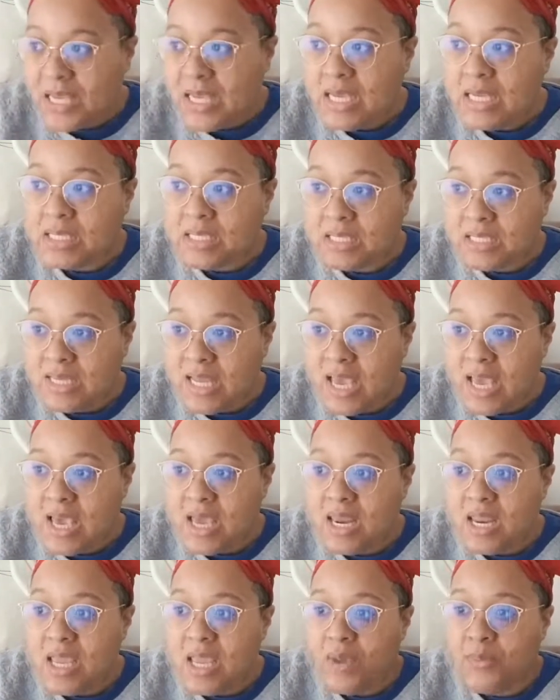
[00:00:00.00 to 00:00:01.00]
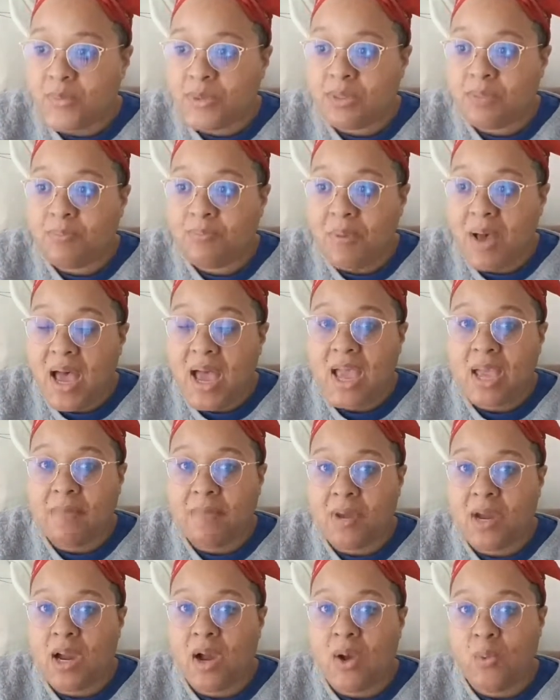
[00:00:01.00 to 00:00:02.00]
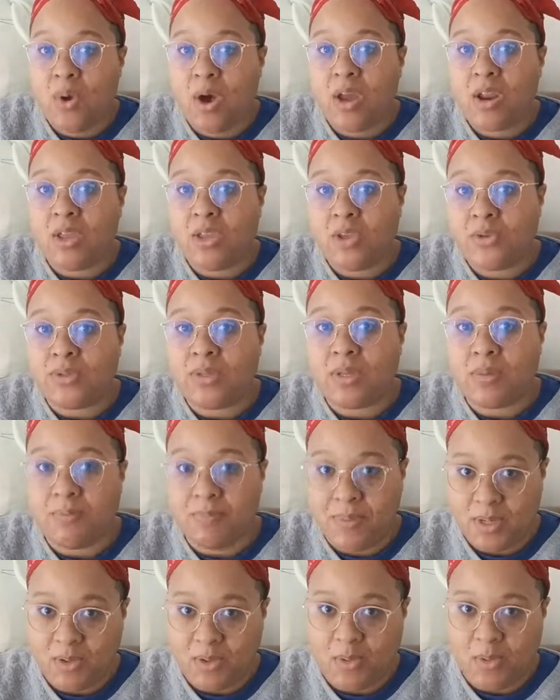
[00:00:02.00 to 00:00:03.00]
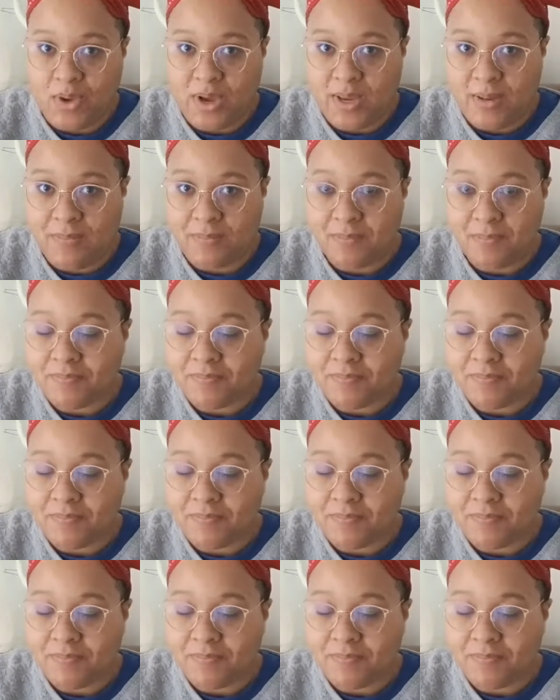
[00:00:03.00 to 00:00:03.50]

Instead, he was buying marijuana using Bitcoin.